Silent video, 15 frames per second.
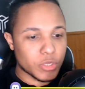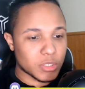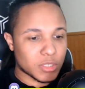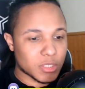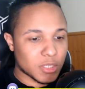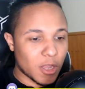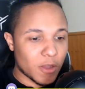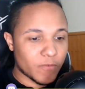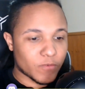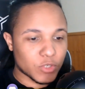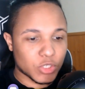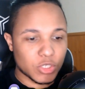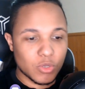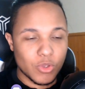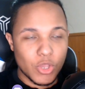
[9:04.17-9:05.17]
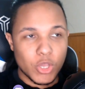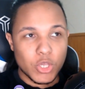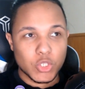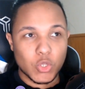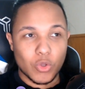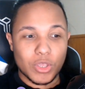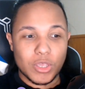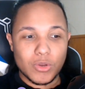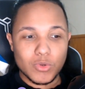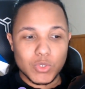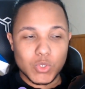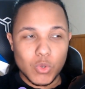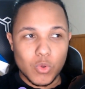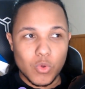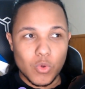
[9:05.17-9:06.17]
stuff, so
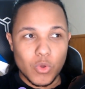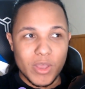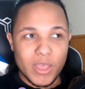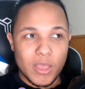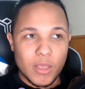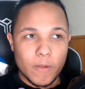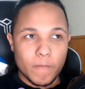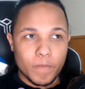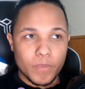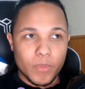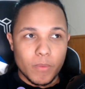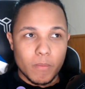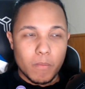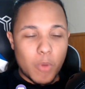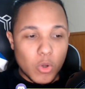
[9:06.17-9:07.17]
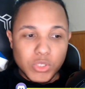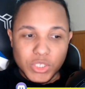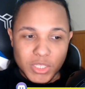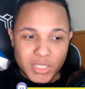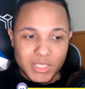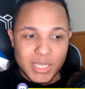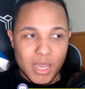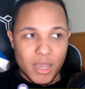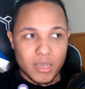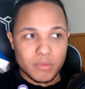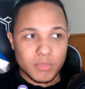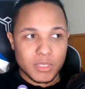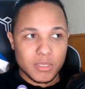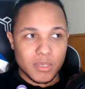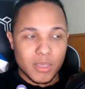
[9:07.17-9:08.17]
Kirutsugu most of the
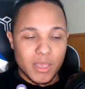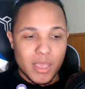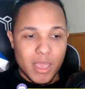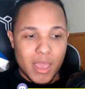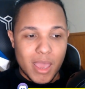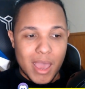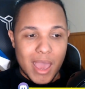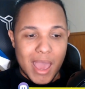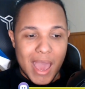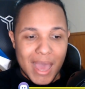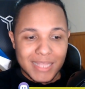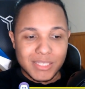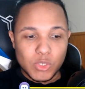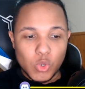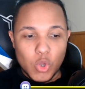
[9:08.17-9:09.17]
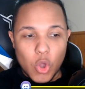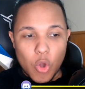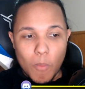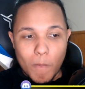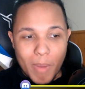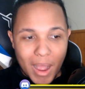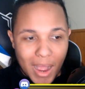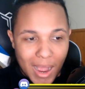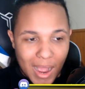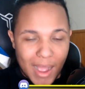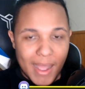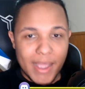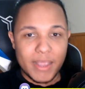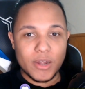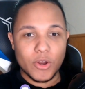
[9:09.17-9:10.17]
times had to go
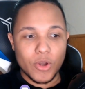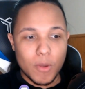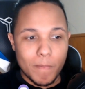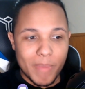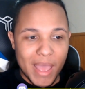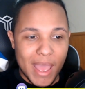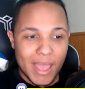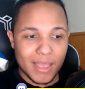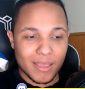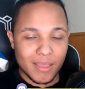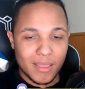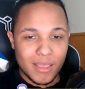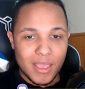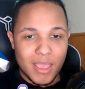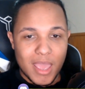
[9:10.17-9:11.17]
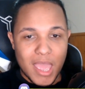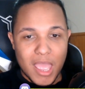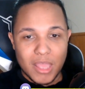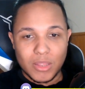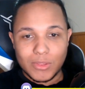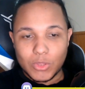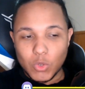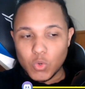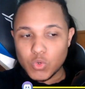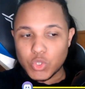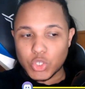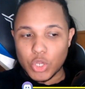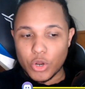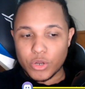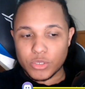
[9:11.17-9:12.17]
behind her back and do
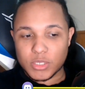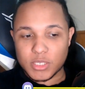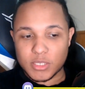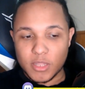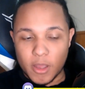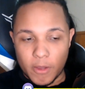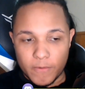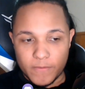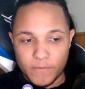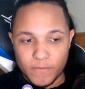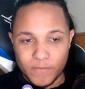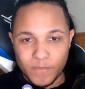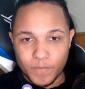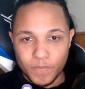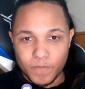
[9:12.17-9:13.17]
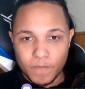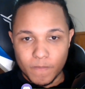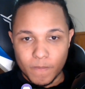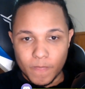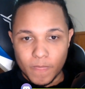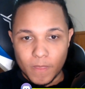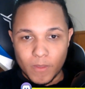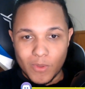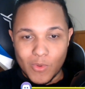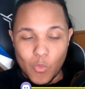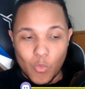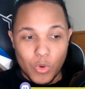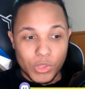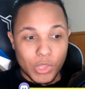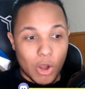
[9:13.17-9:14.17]
certain stuff.
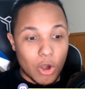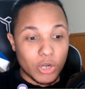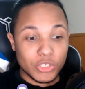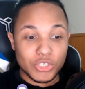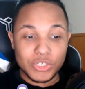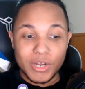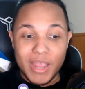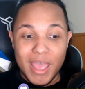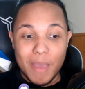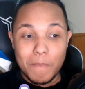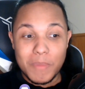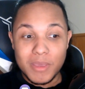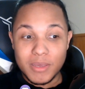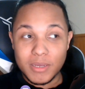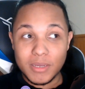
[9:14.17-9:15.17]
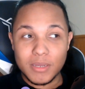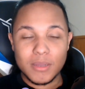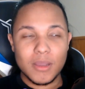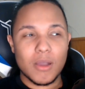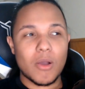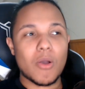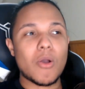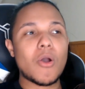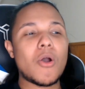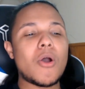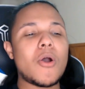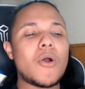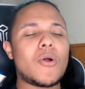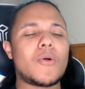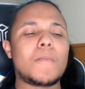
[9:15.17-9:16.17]
With Archer Emiya,
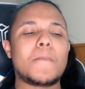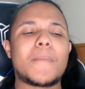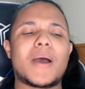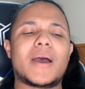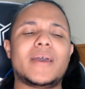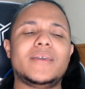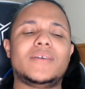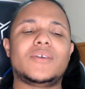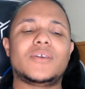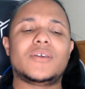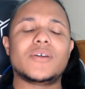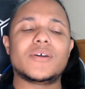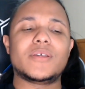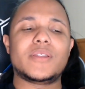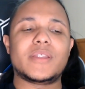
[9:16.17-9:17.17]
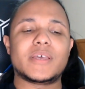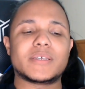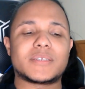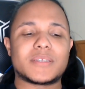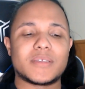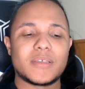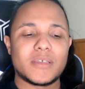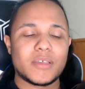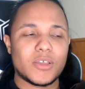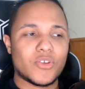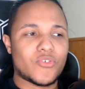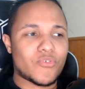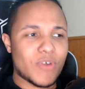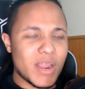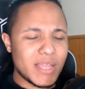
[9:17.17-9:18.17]
oh my goodness.
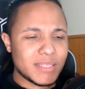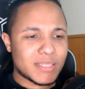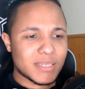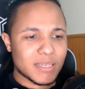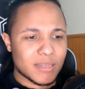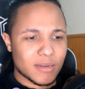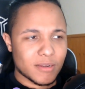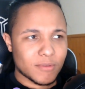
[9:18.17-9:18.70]
Granted,